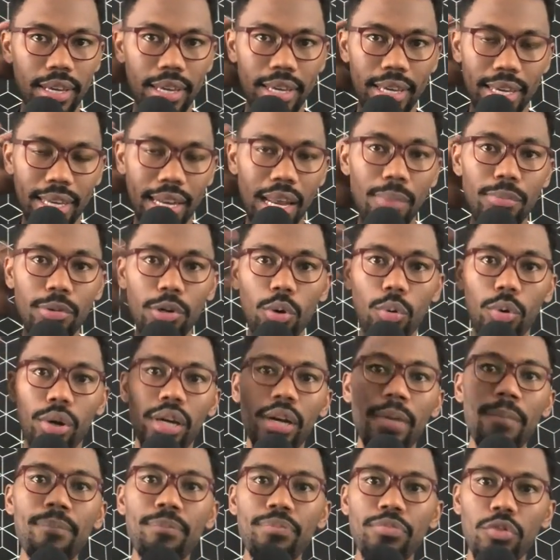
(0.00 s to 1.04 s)
Again, I'm
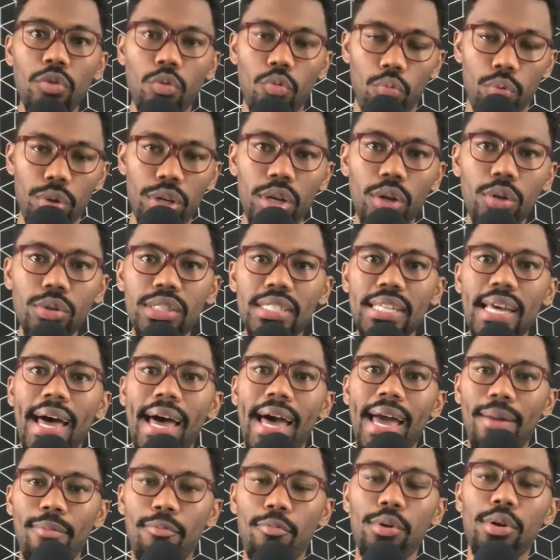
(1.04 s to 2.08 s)
doing
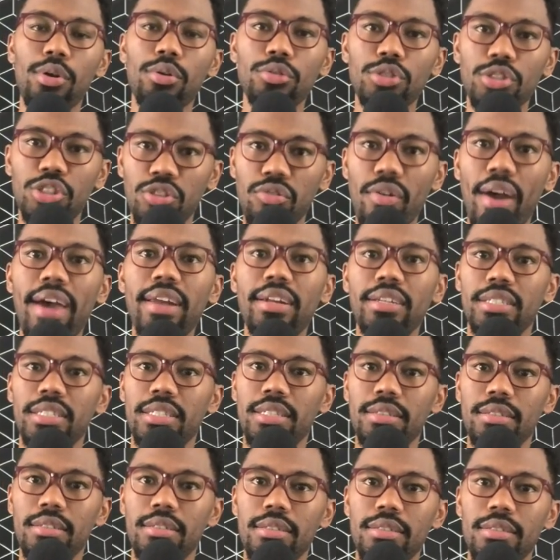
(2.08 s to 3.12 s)
real-time, real
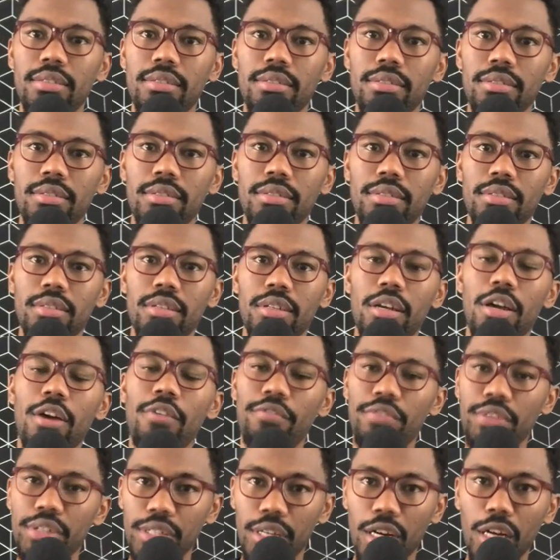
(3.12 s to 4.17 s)
strategies
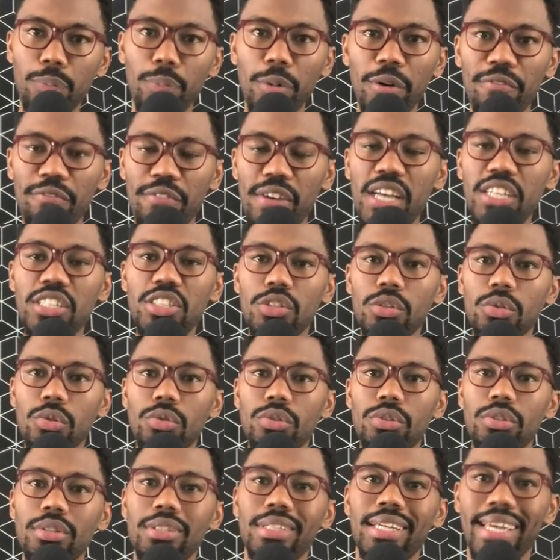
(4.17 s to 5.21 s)
for young
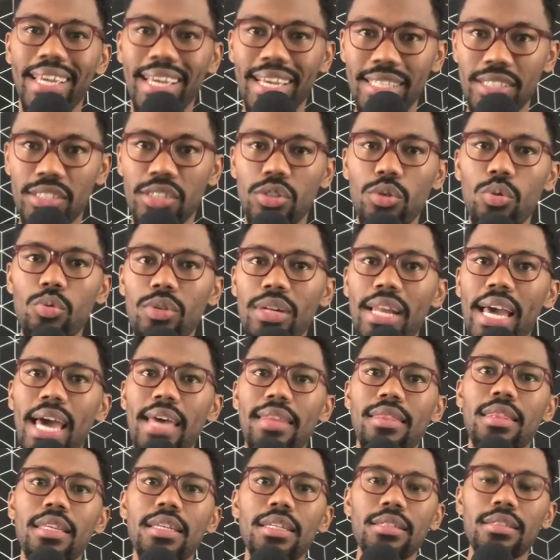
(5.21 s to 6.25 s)
professionals and student
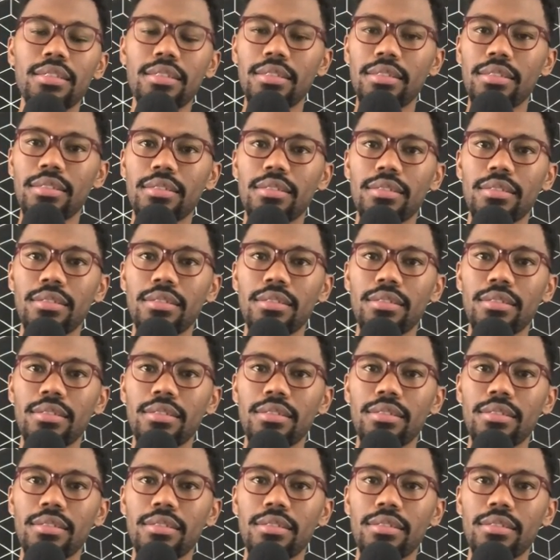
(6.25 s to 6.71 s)
athletes.